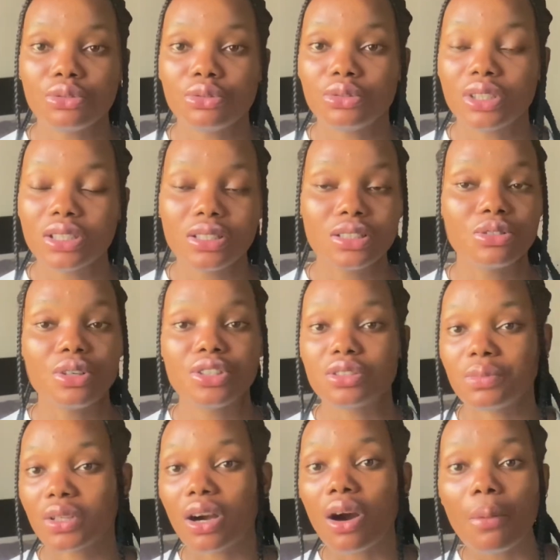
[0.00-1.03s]
this is going to
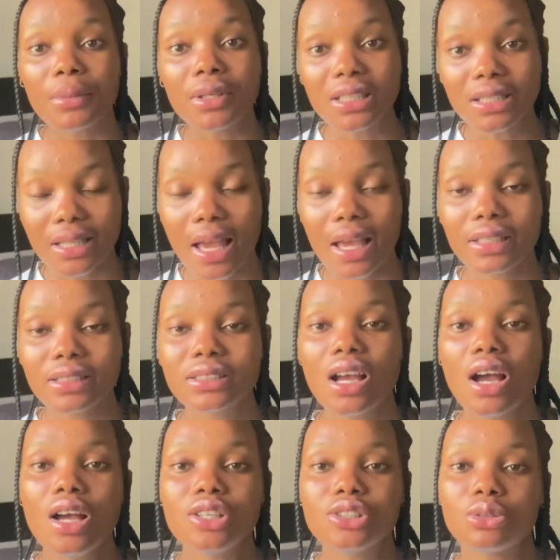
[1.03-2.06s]
be coming next.
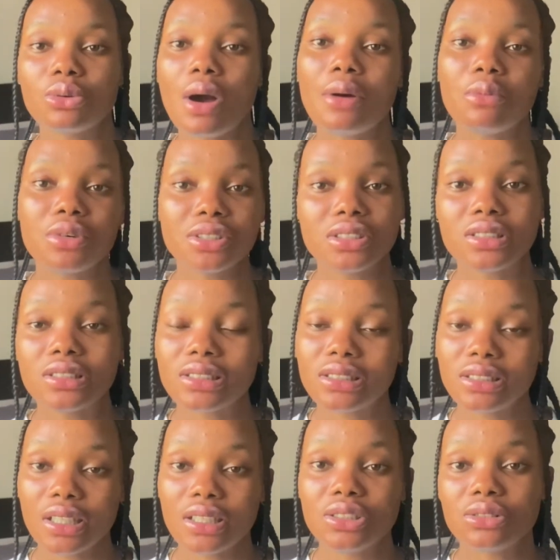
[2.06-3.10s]
So I want you to
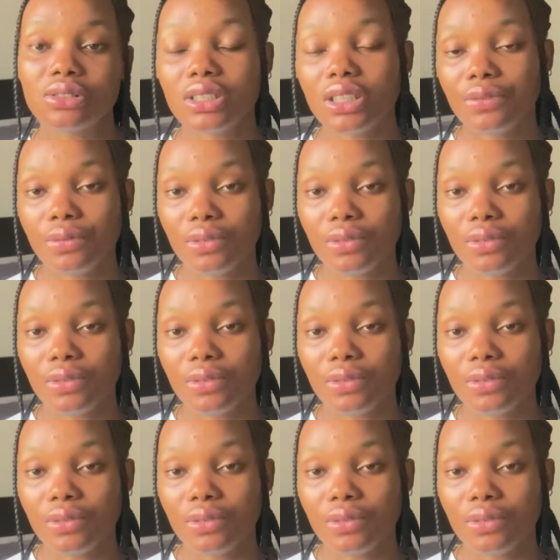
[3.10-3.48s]
stay tuned if